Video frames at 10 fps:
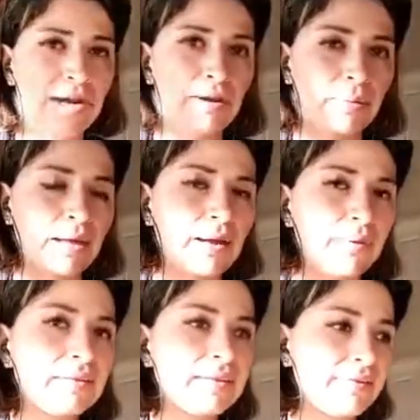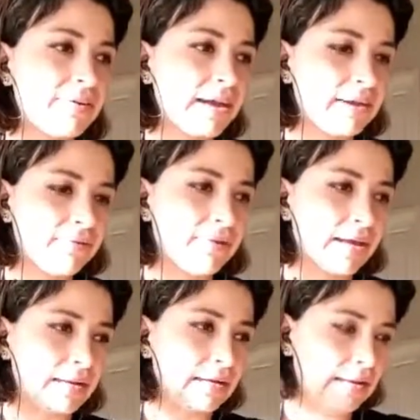I will see if I can
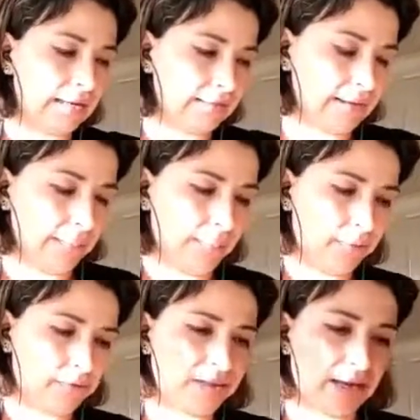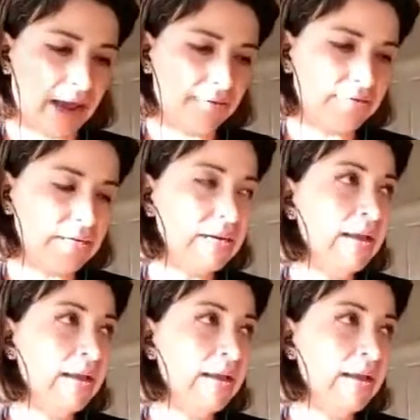find it and post it after.